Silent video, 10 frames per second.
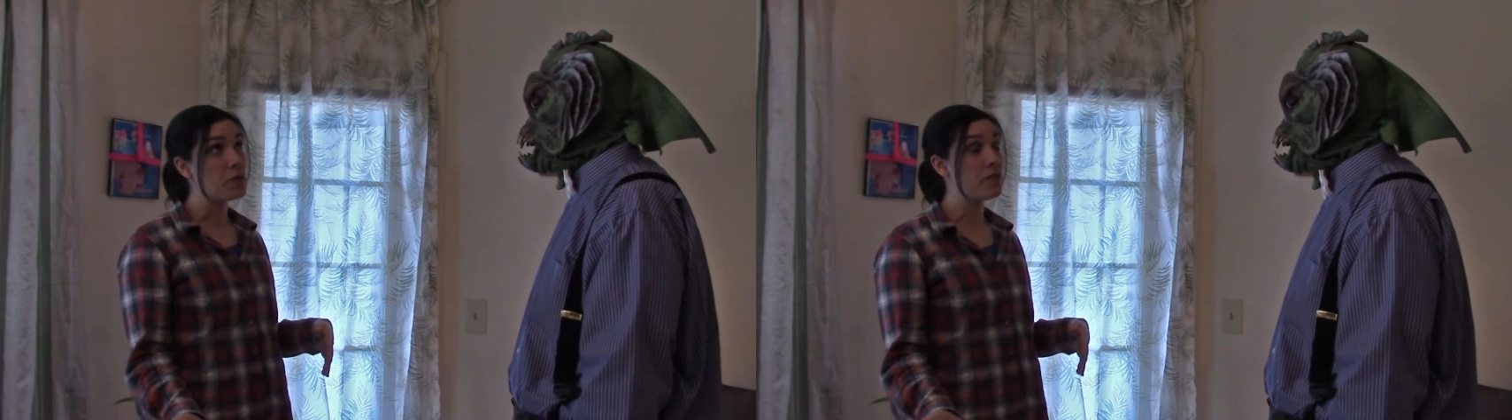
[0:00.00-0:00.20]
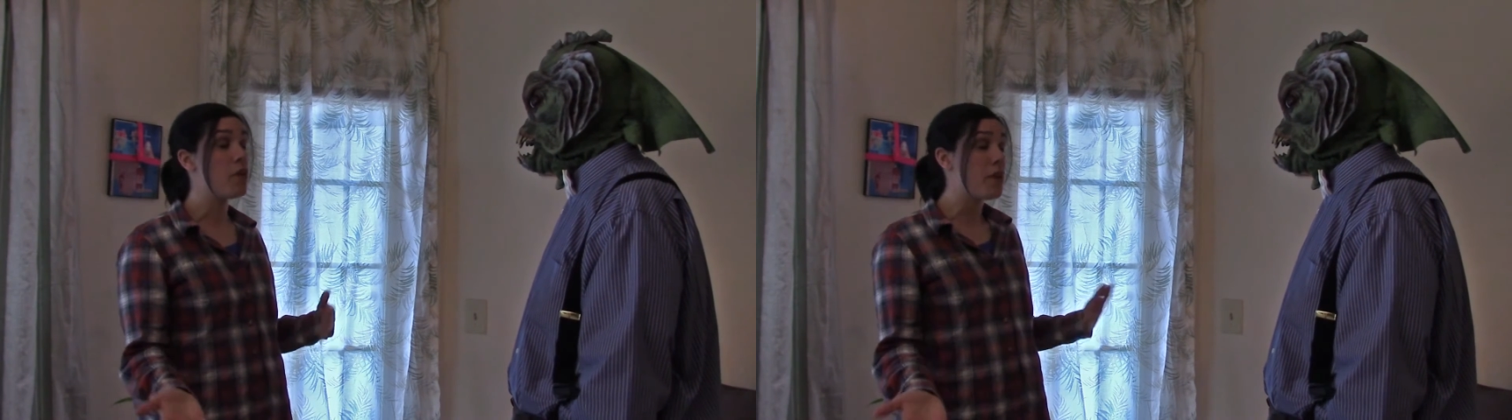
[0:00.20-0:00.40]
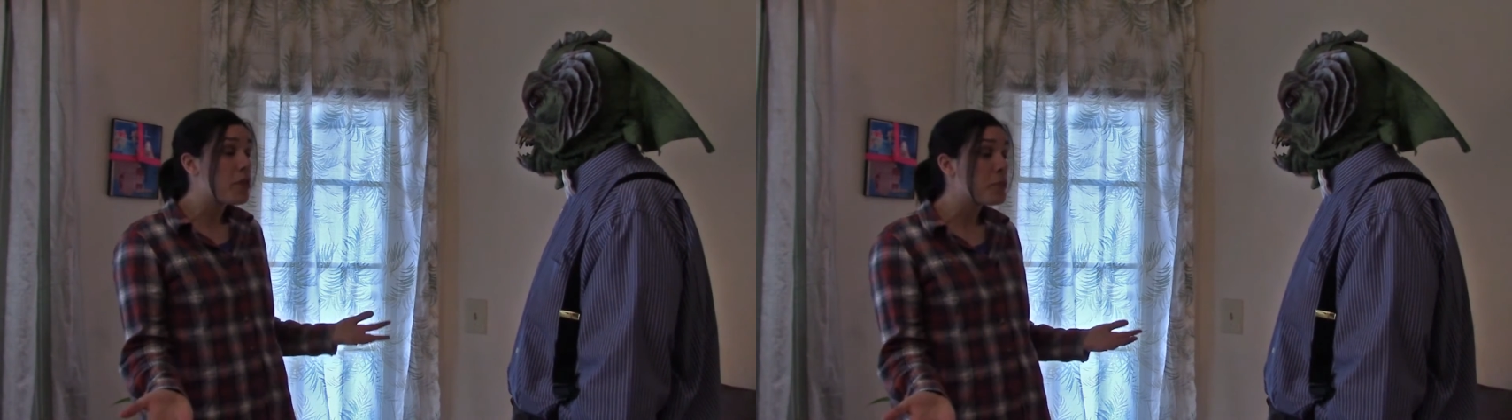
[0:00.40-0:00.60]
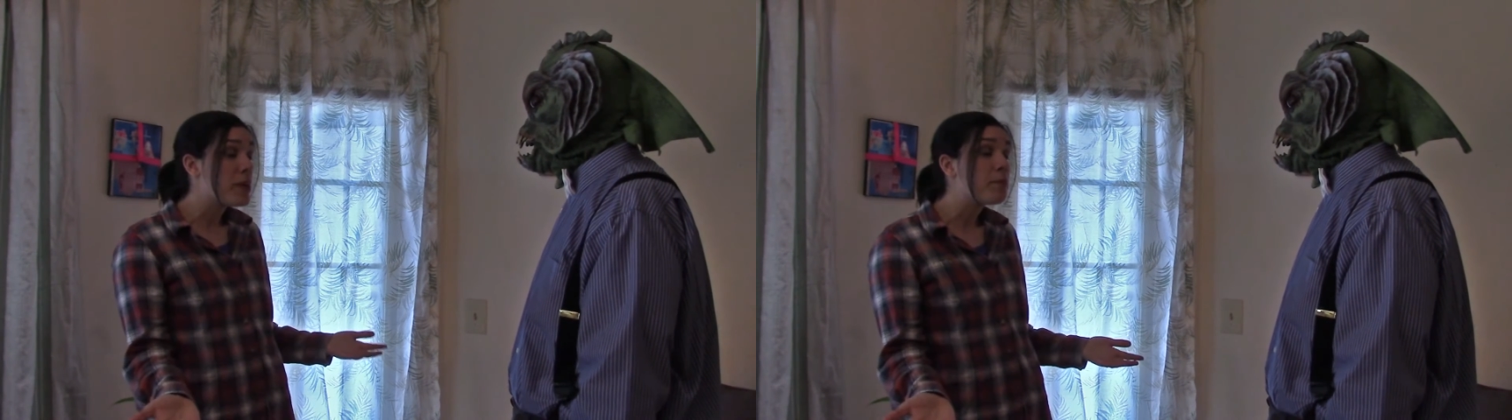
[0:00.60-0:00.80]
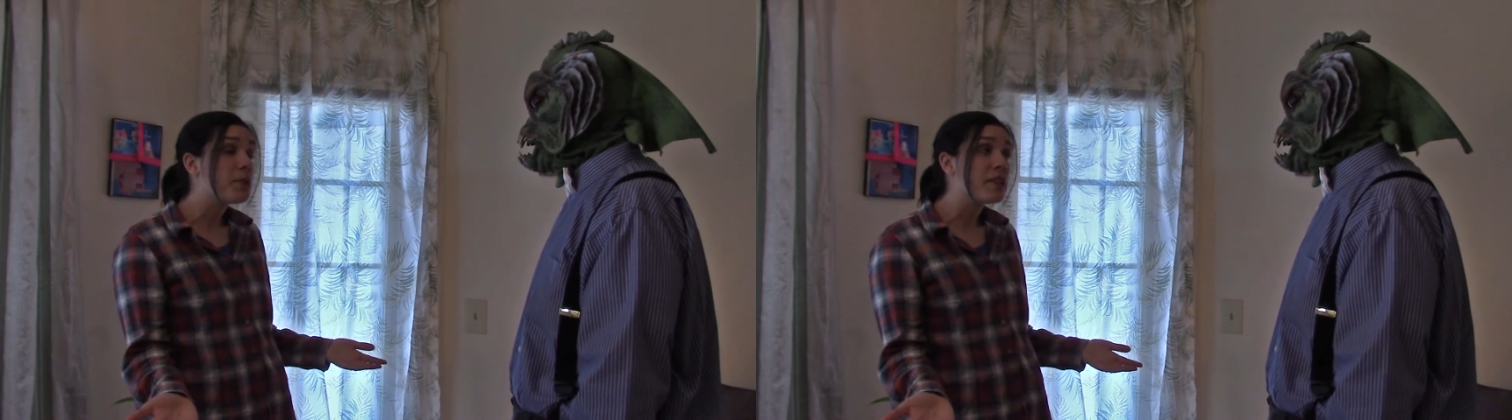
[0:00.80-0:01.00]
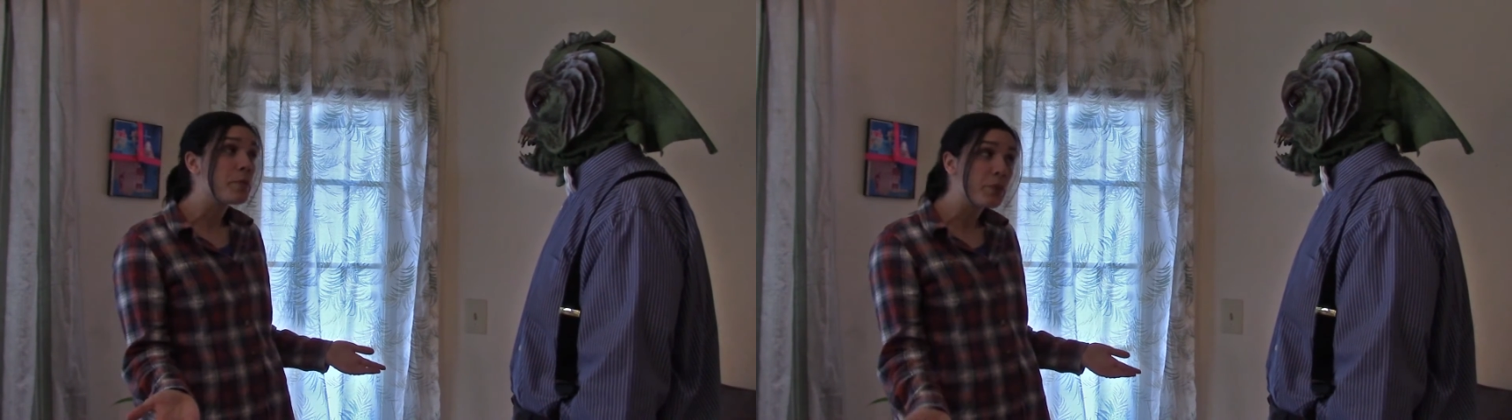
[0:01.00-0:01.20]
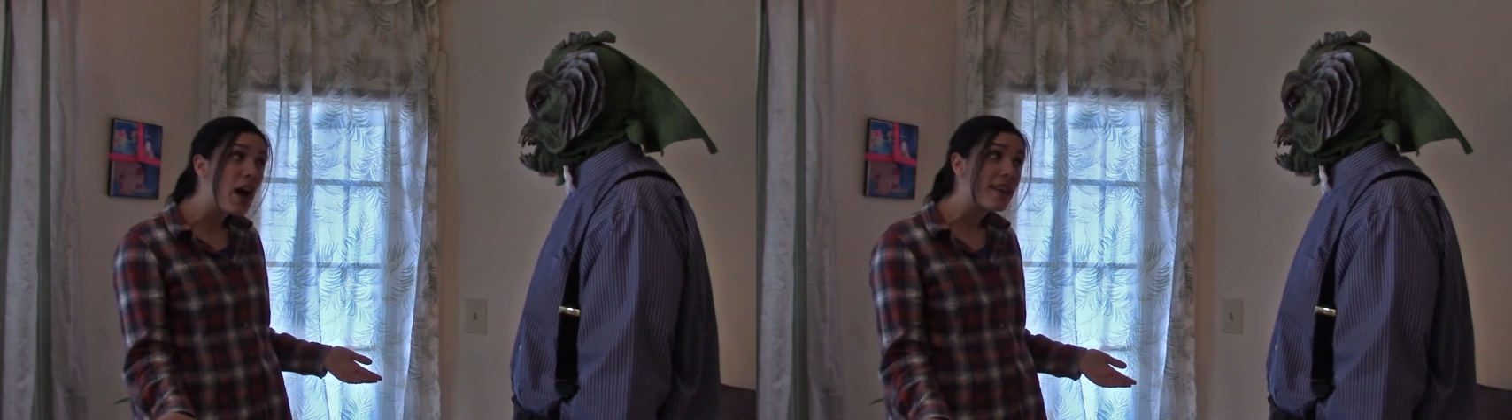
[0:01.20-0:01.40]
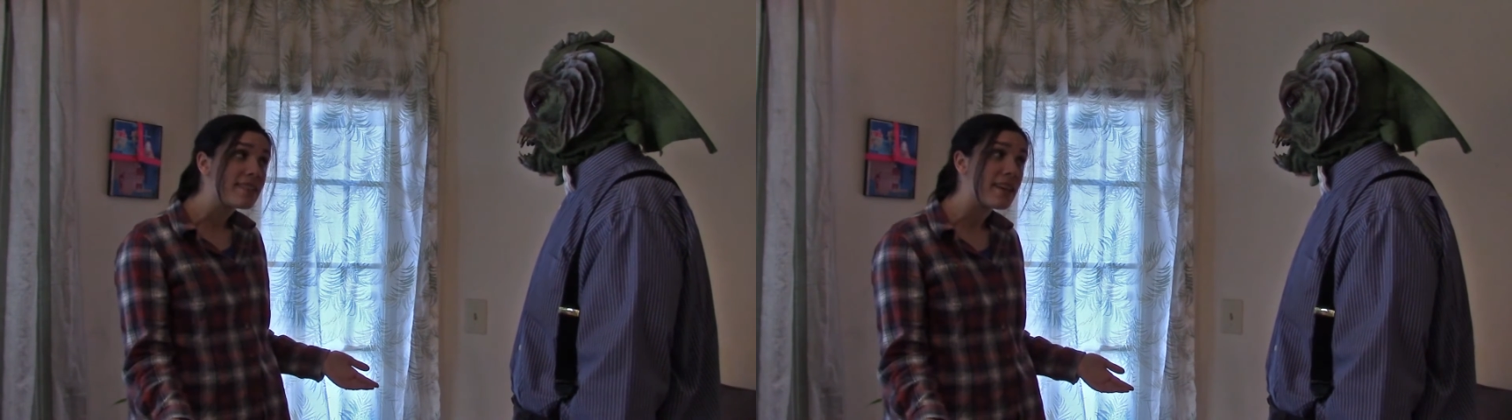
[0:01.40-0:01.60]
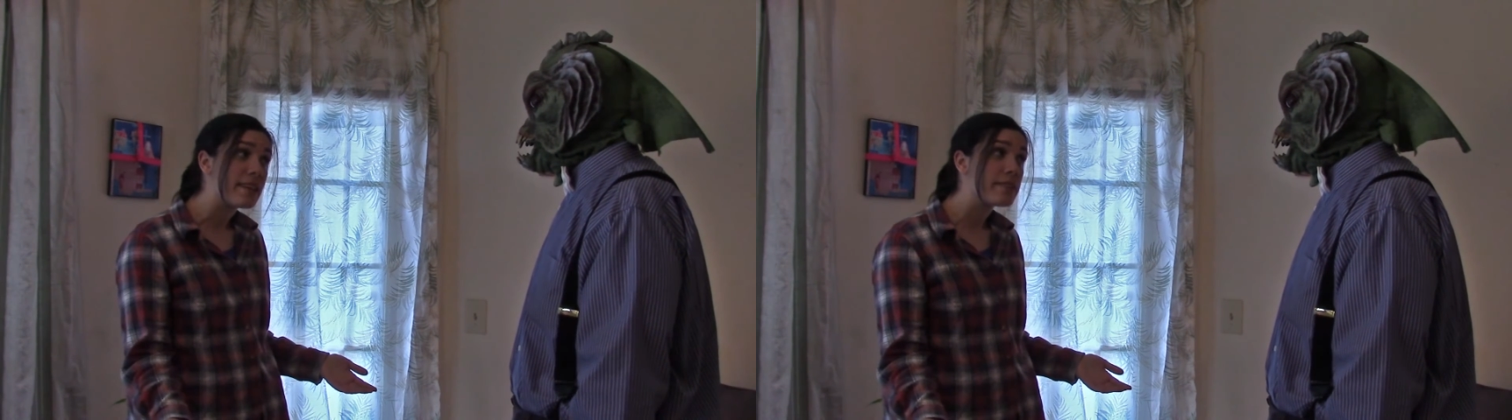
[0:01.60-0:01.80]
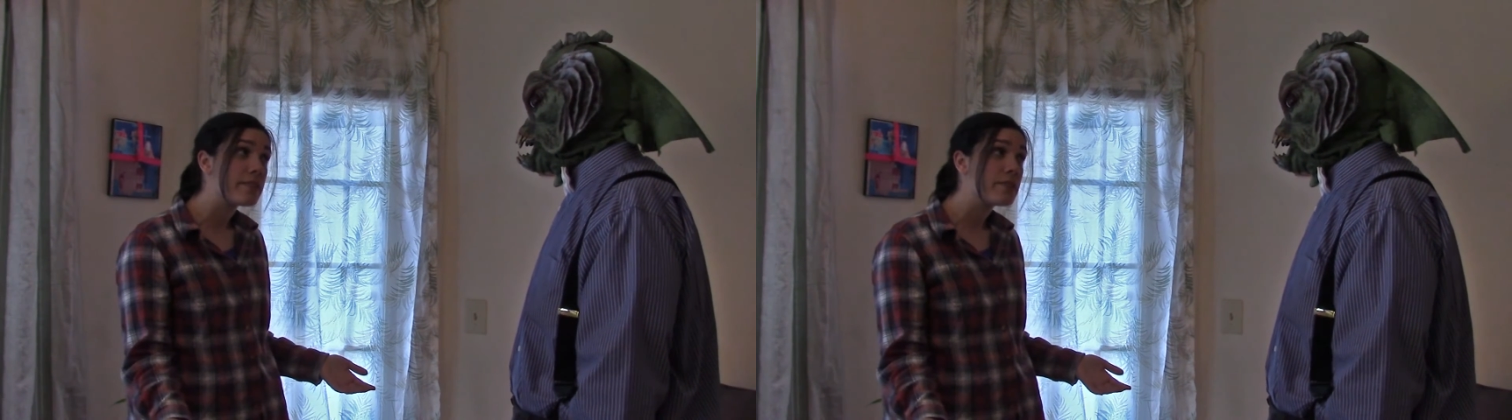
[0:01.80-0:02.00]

involve other people in the process.